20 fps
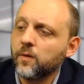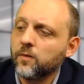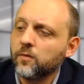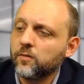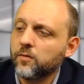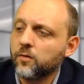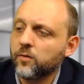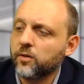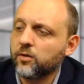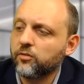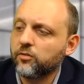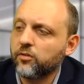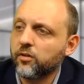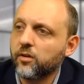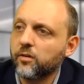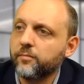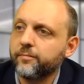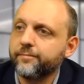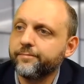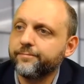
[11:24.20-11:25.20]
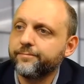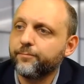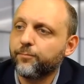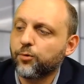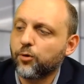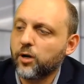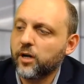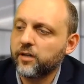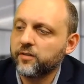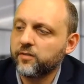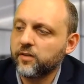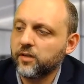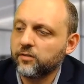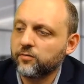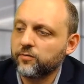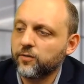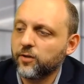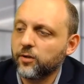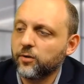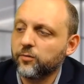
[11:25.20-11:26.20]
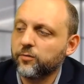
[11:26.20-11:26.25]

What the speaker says: So here's the process flow